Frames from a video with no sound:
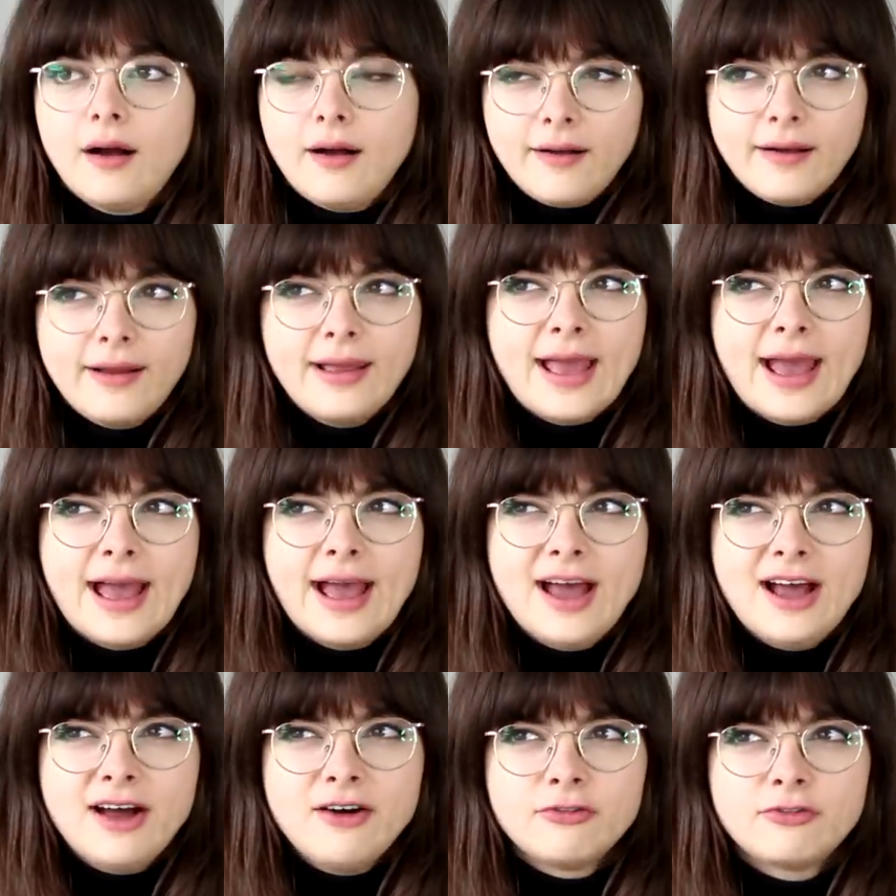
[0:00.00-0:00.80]
I
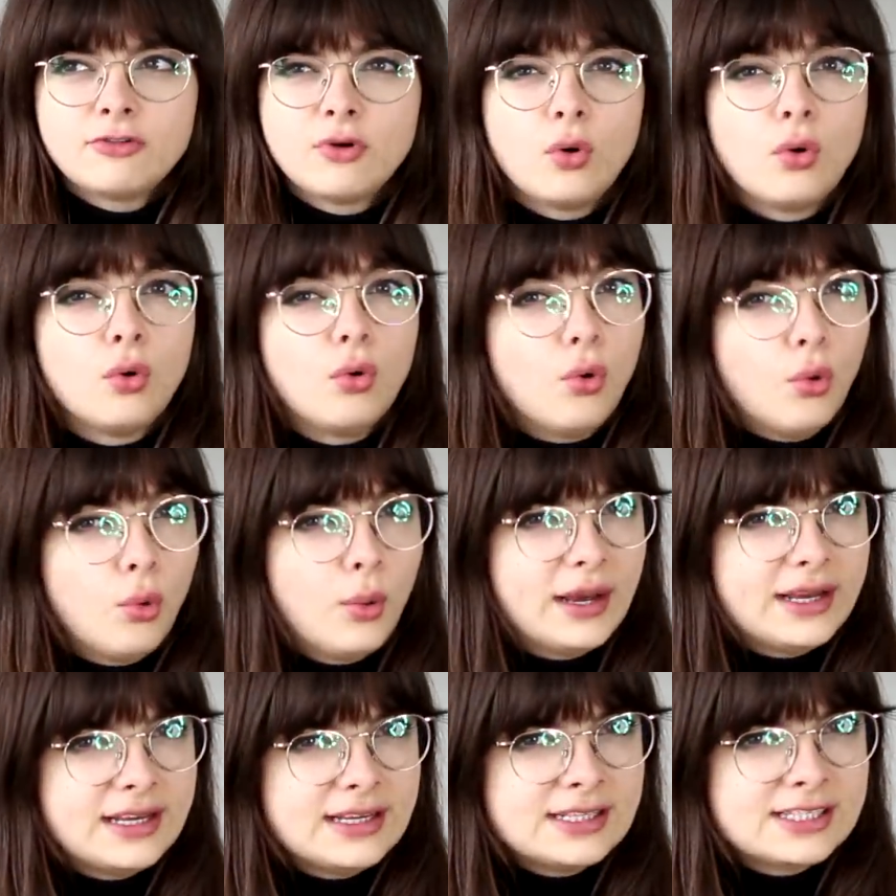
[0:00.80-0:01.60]
have
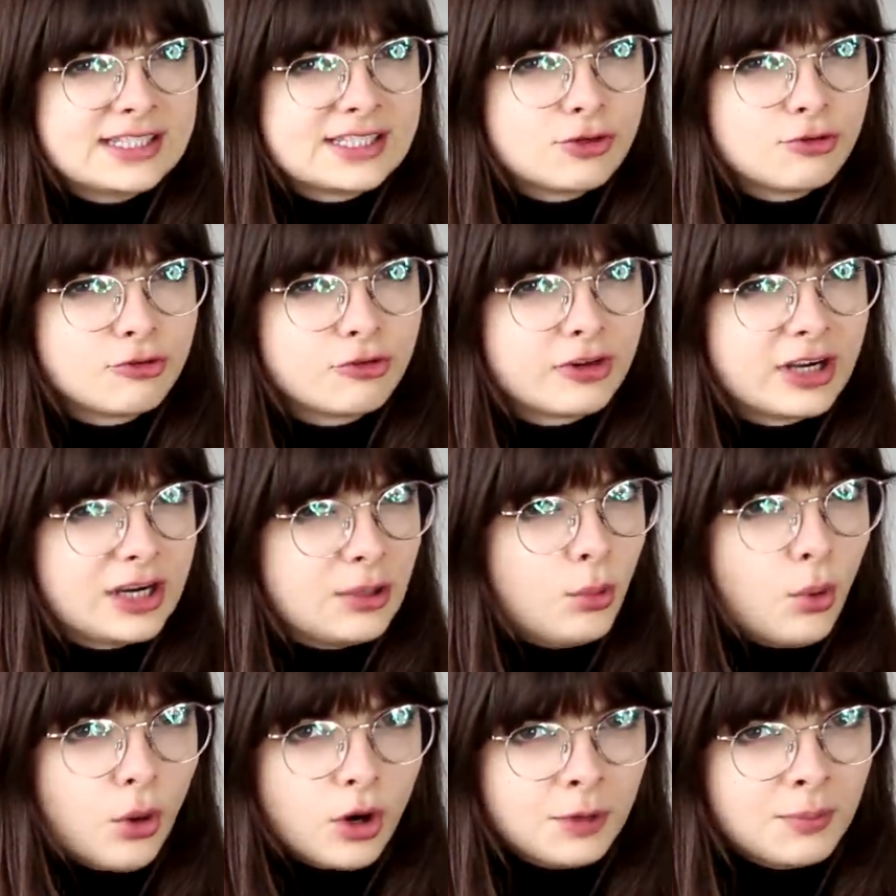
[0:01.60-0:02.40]
always
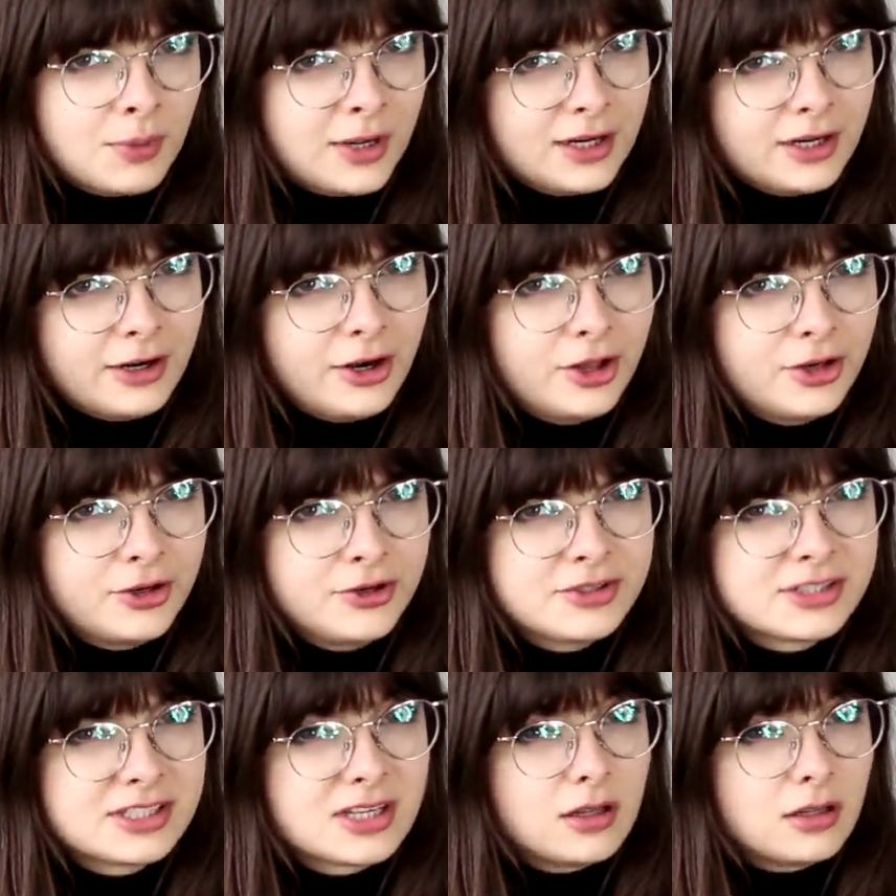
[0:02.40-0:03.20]
reworn my
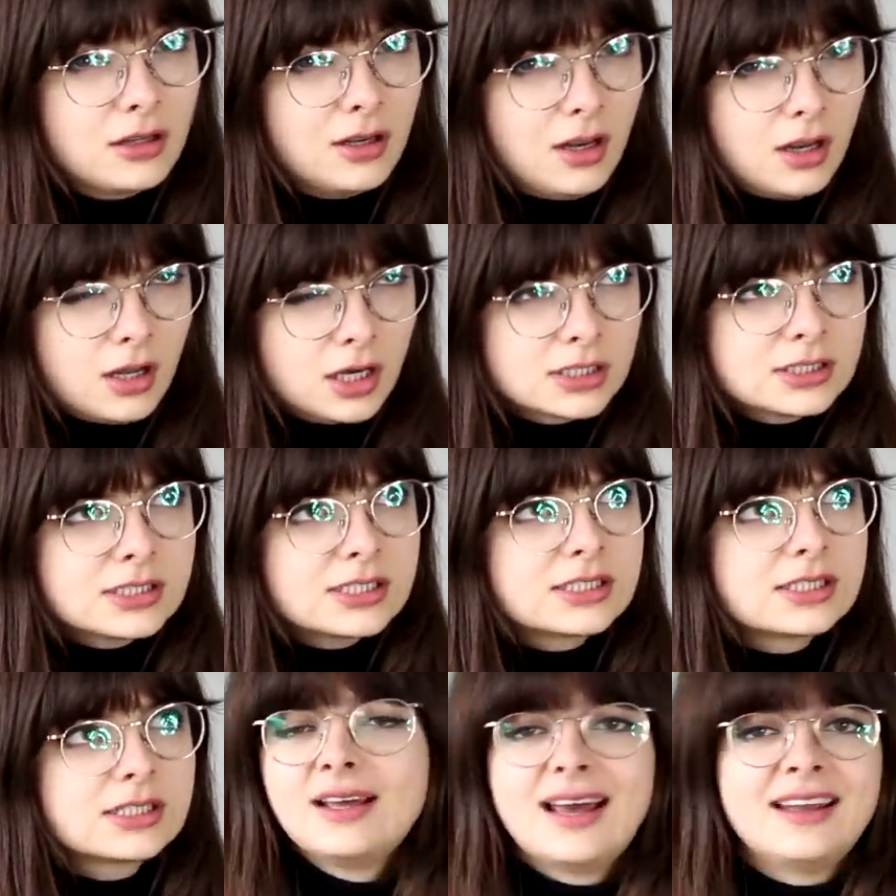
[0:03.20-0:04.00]
clothes a
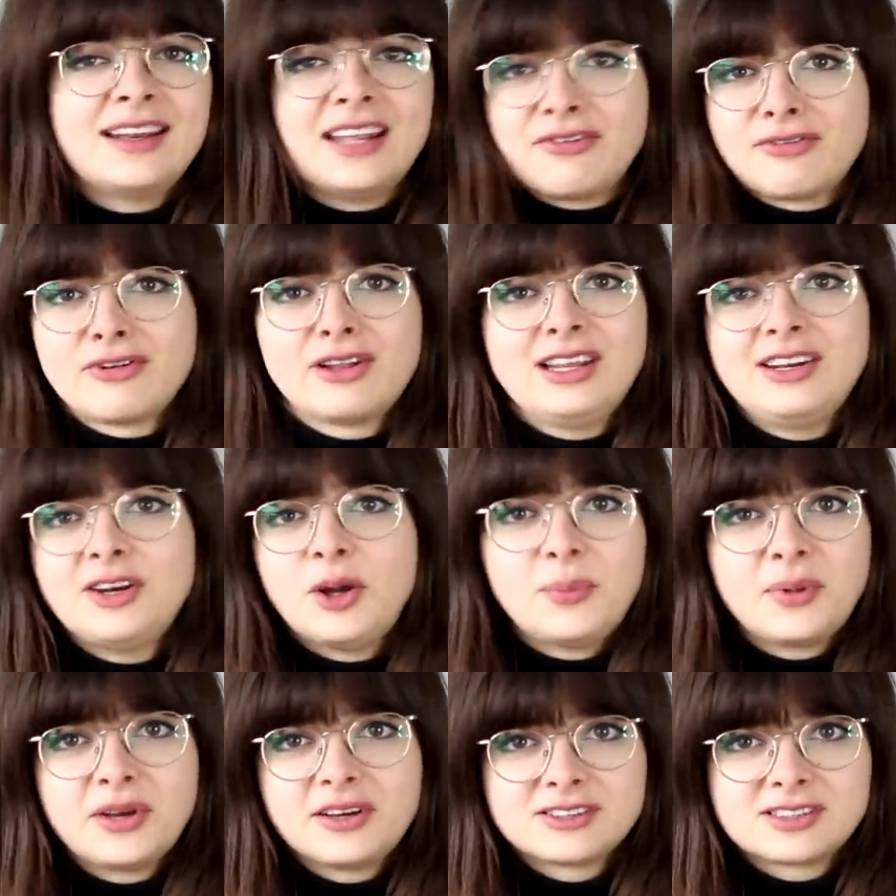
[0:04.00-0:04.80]
lot, and definitely
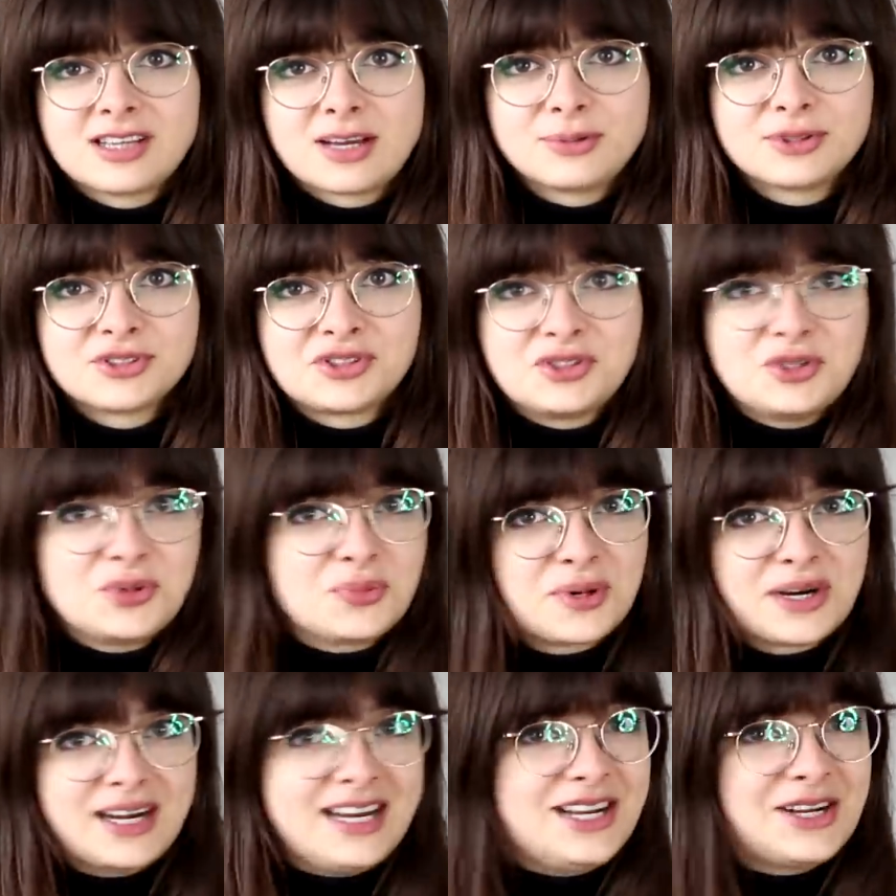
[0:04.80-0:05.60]
not because I was
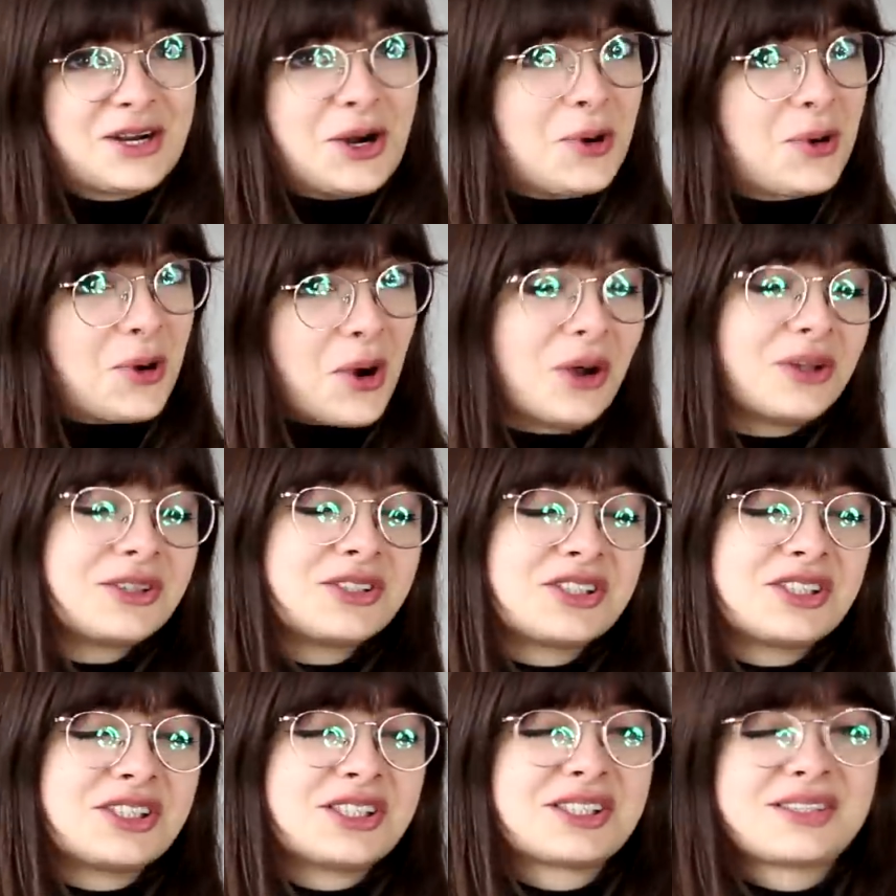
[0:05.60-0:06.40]
super
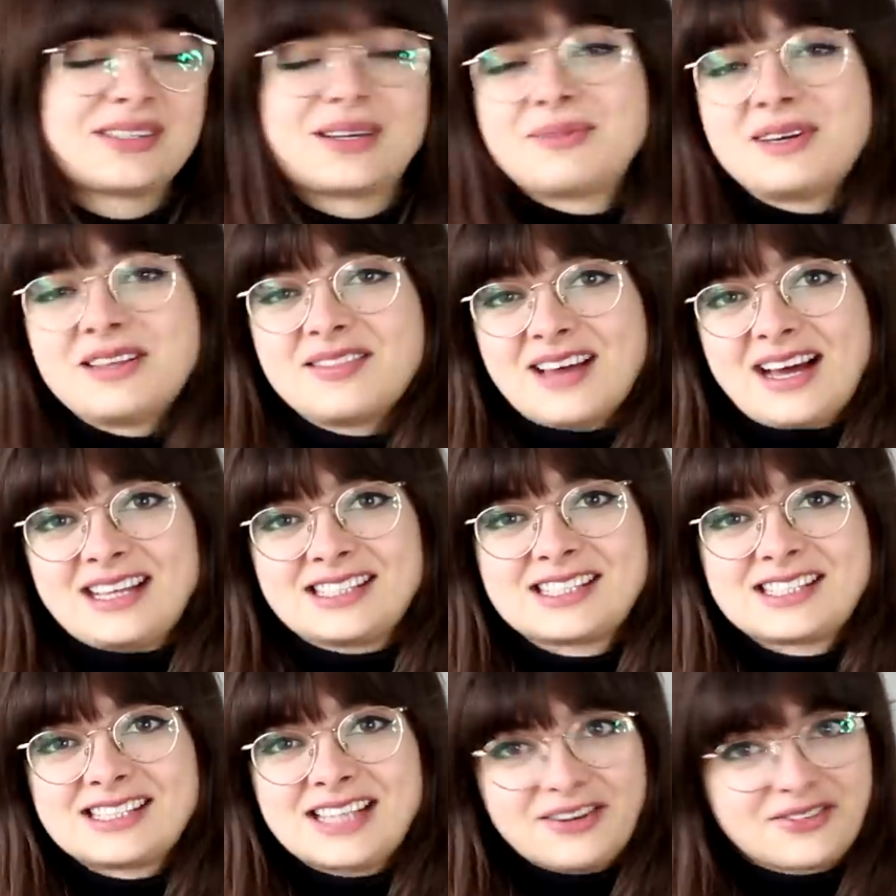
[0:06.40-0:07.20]
eco-conscious. I mean,
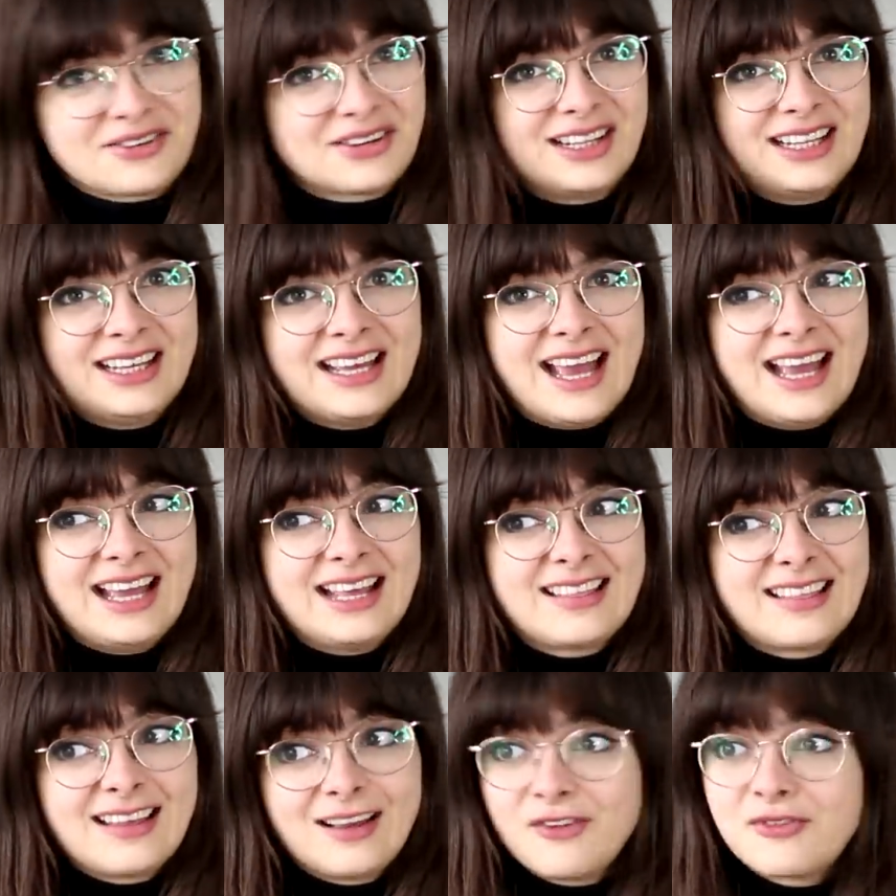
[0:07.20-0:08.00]
that's definitely a
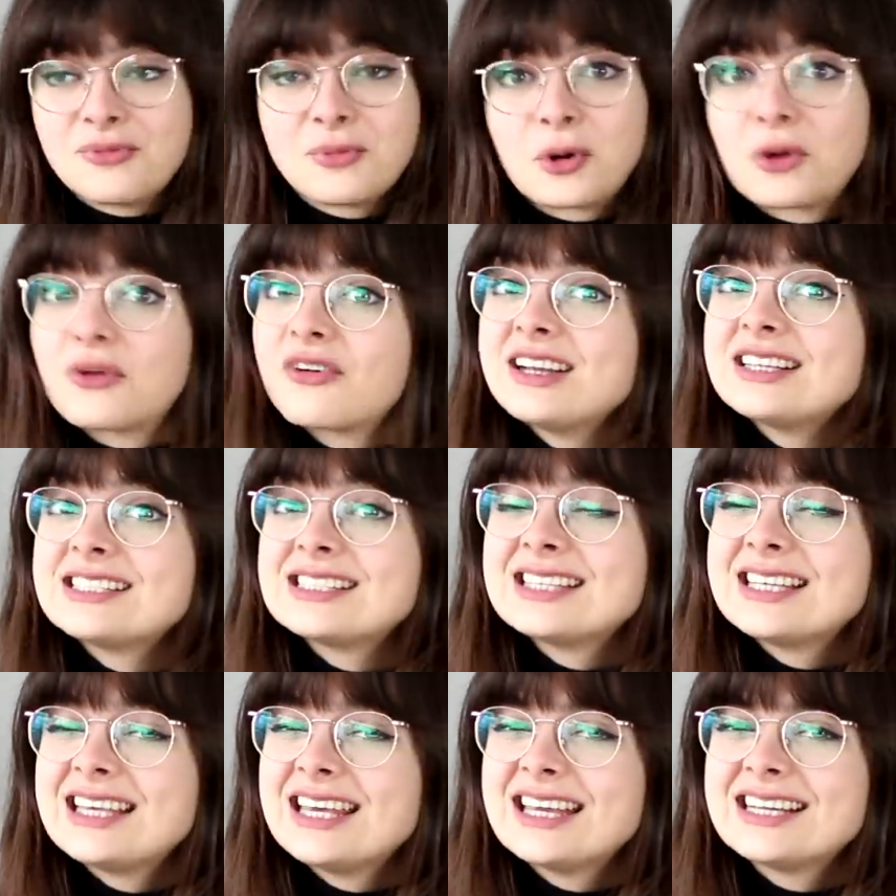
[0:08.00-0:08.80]
thing of more
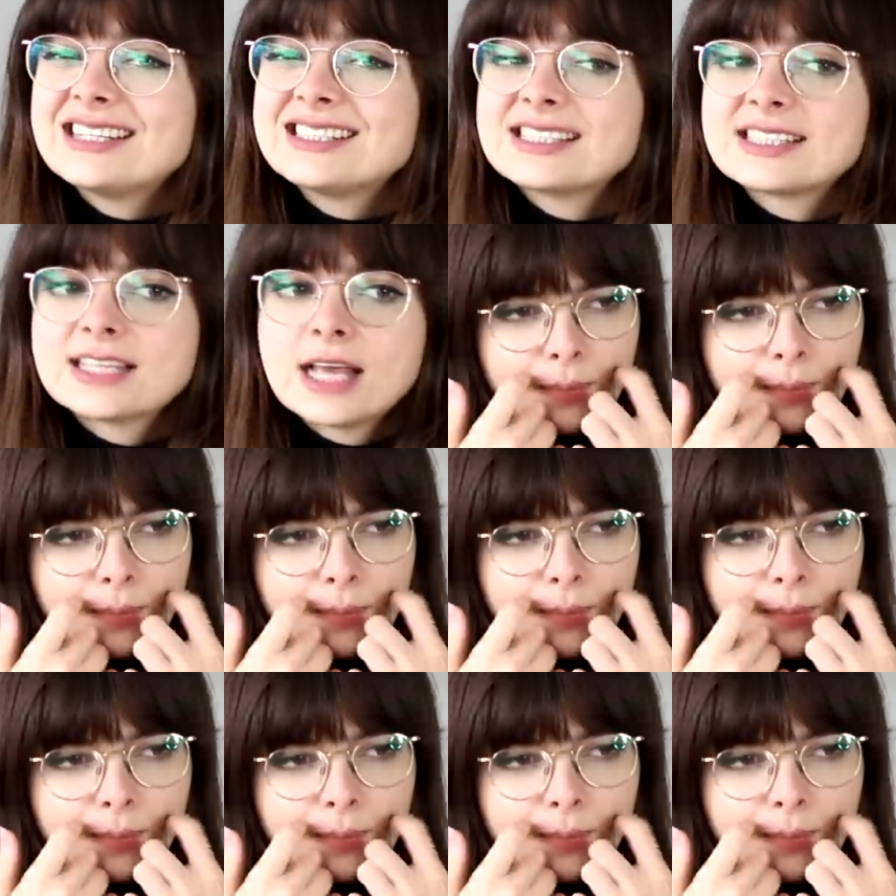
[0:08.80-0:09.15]
recent years,